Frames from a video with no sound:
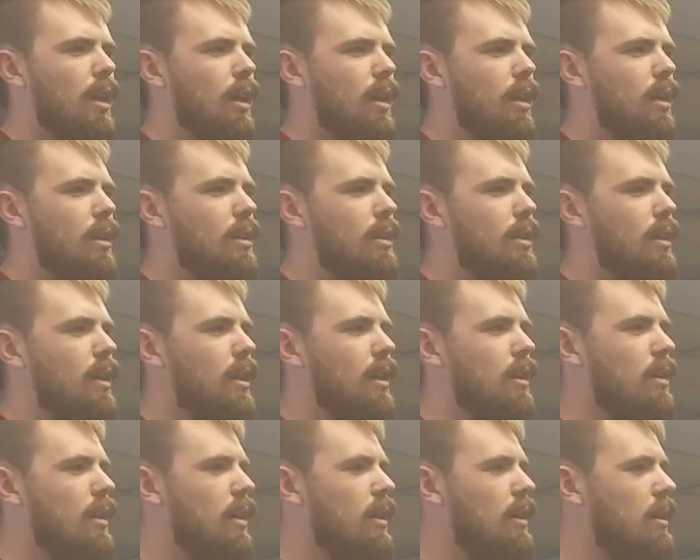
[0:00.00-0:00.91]
And
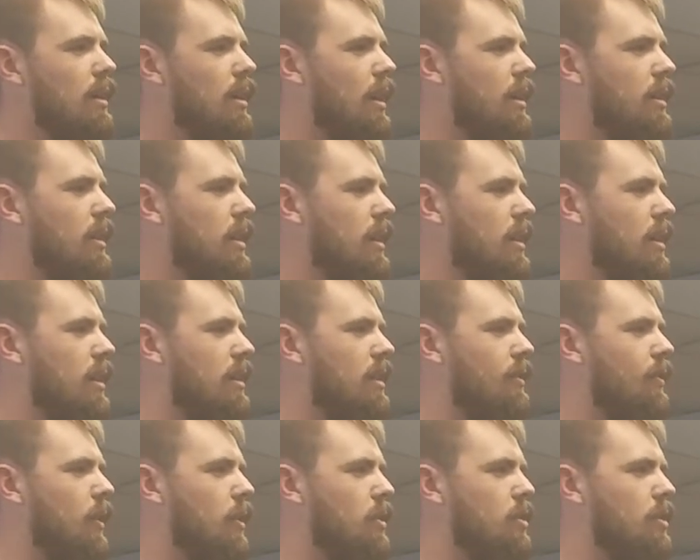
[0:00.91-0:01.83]
I, I, think in the
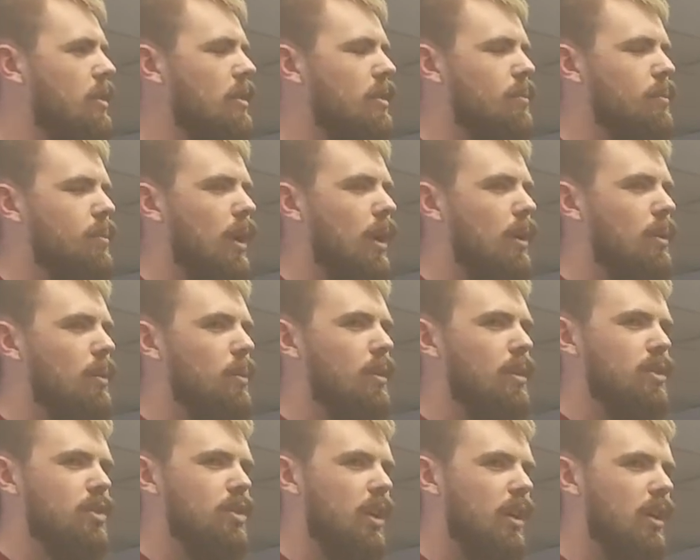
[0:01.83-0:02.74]
future it probably
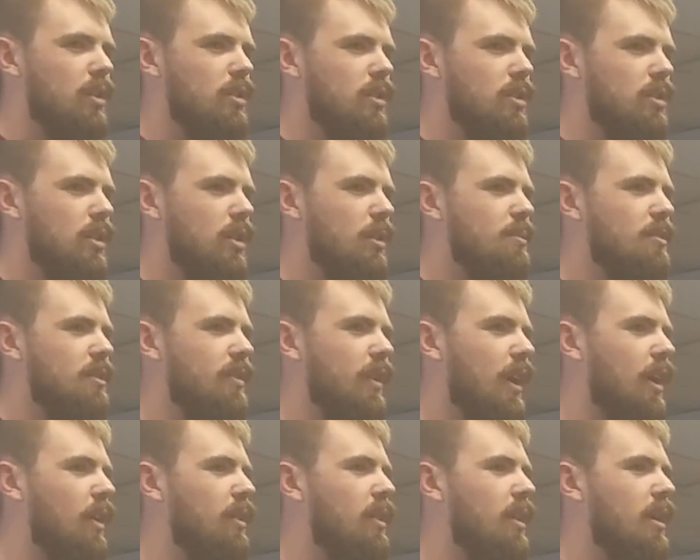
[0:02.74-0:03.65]
will change in terms of
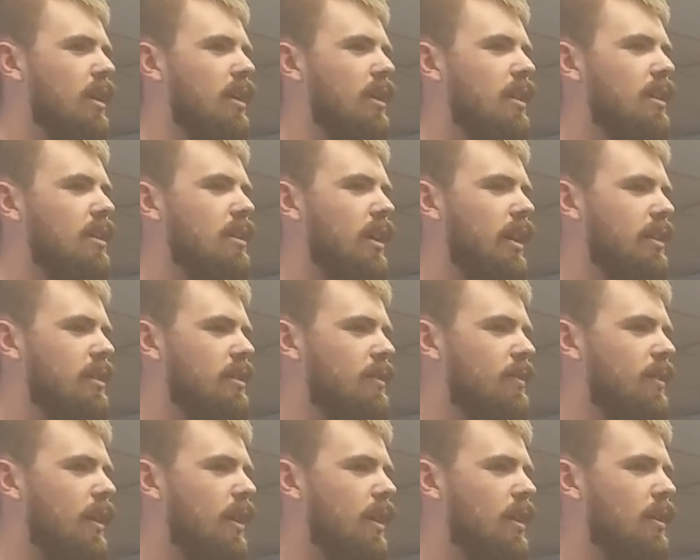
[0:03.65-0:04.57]
how they
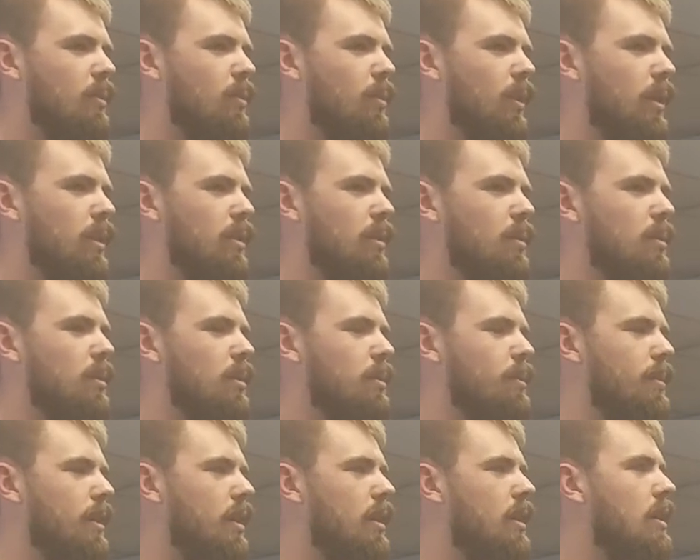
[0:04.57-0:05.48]
classify it, whether it will
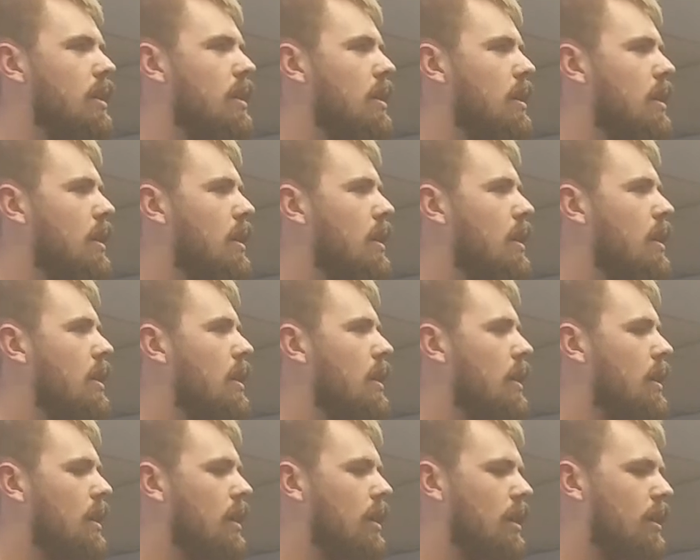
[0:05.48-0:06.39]
be
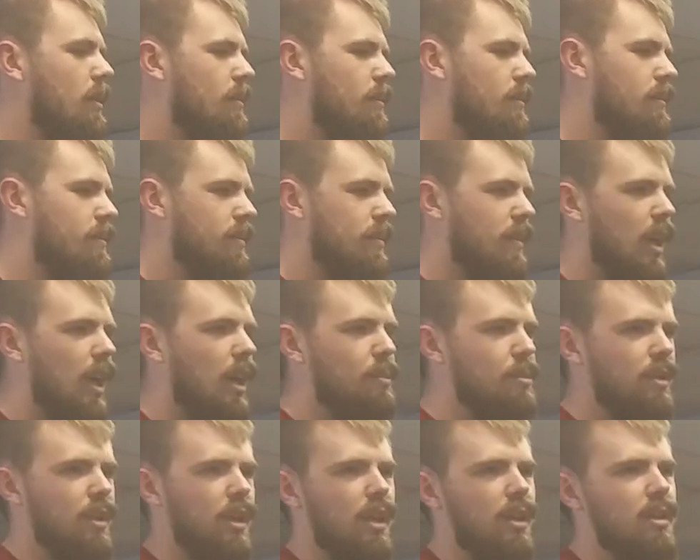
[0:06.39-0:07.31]
um,
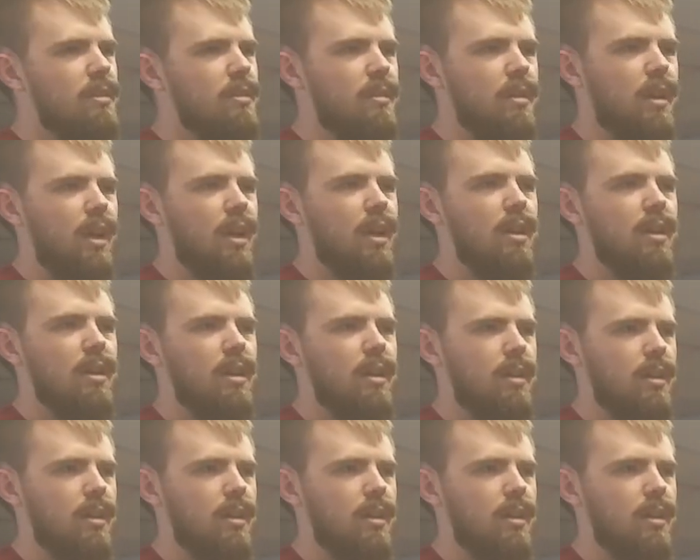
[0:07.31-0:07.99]
capital gains or not.